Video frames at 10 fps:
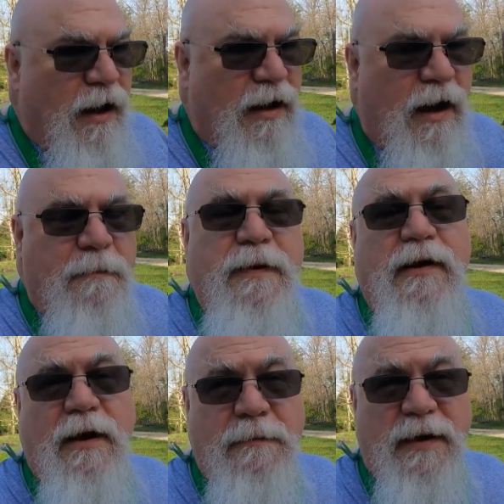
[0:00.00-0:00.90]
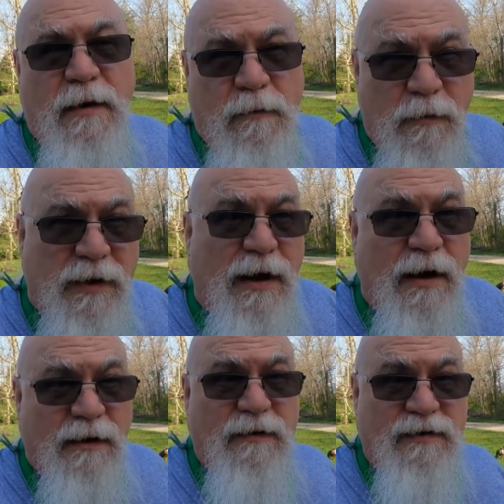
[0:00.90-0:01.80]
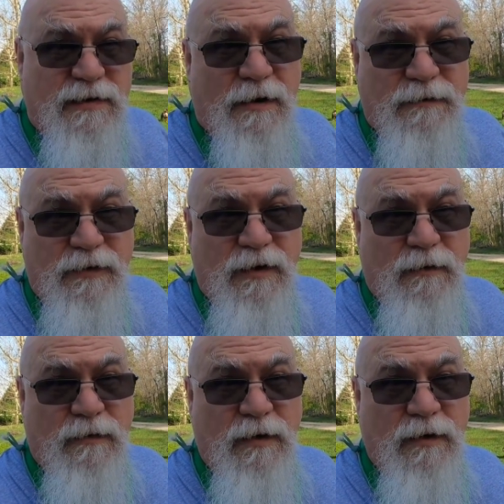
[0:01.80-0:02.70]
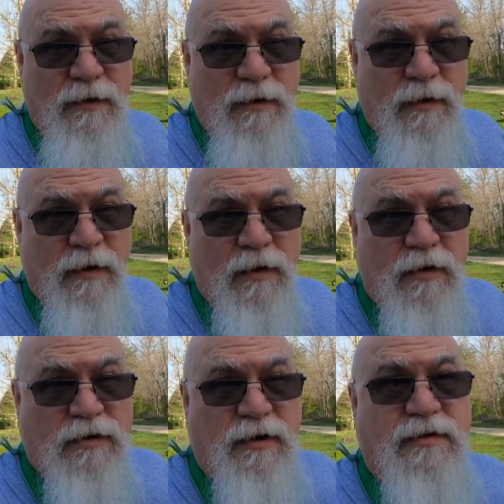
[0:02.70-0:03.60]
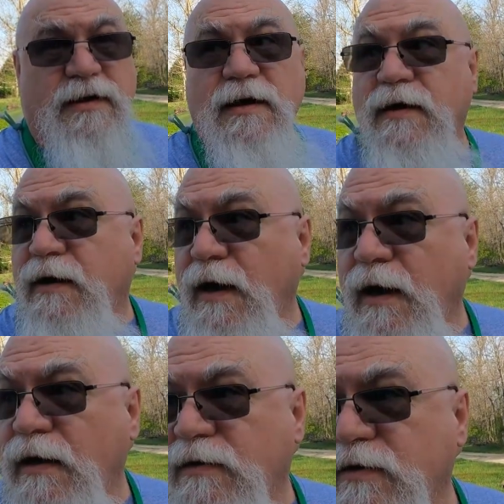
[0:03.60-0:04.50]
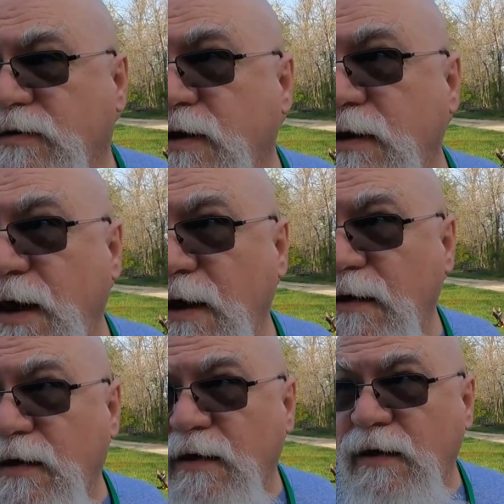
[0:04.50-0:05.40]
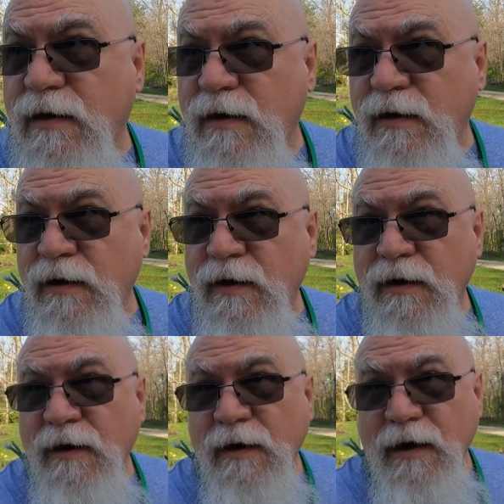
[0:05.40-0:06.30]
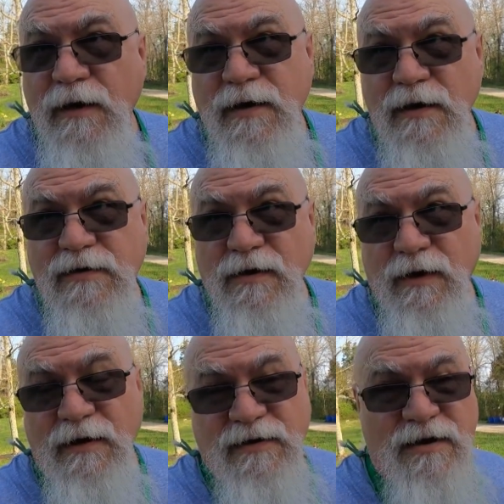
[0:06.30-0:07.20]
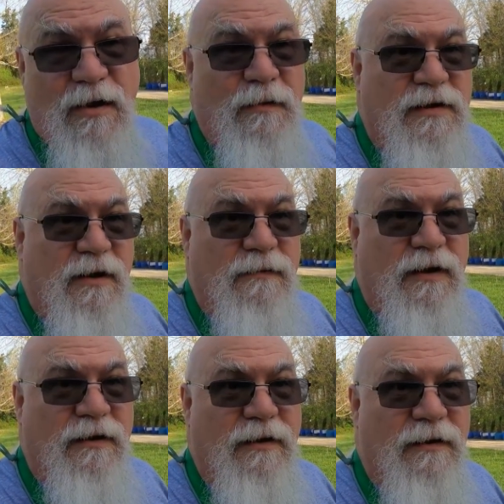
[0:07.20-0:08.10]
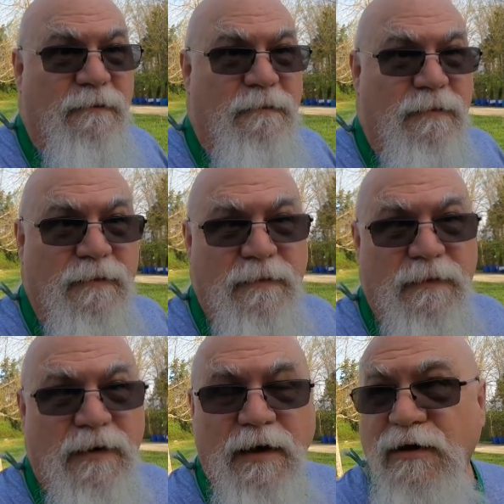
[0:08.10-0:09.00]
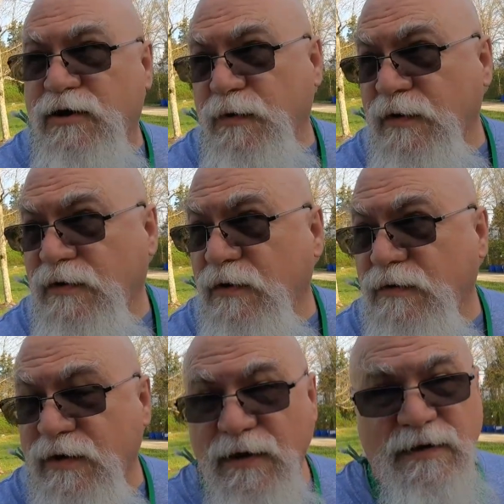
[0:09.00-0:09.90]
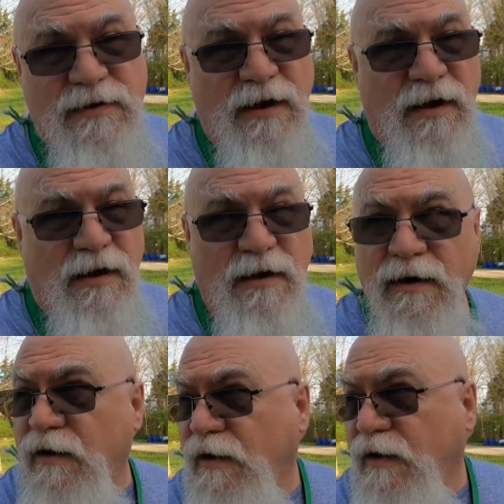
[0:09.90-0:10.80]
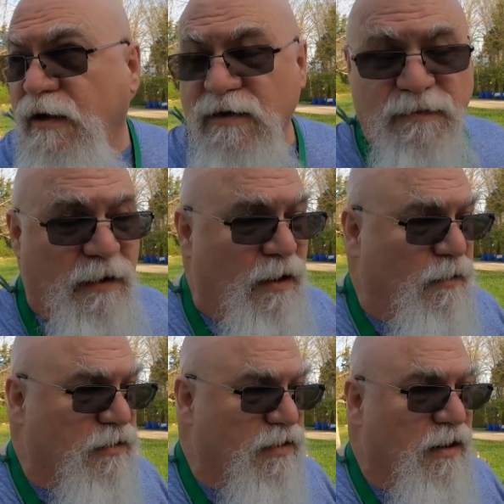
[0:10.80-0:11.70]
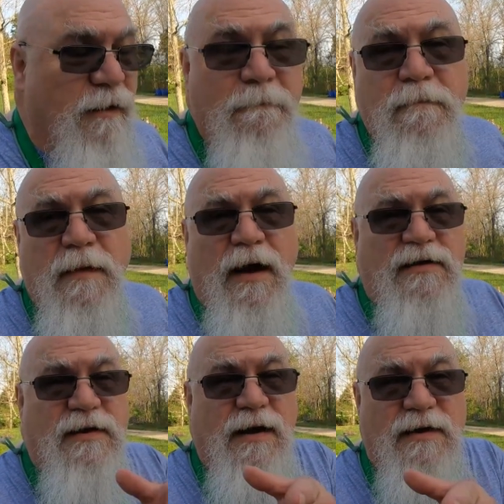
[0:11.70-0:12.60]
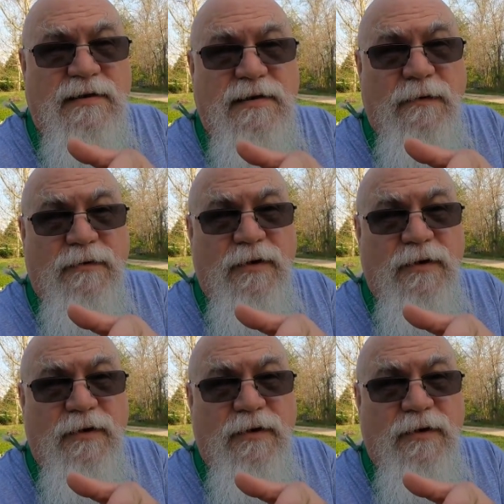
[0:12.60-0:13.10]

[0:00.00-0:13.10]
and I'll pick it up again when we get out here this afternoon. So I see you guys. You see that? It does look like snowing, don't it? Yeah, the tree's losing its flowers. I'll see you guys this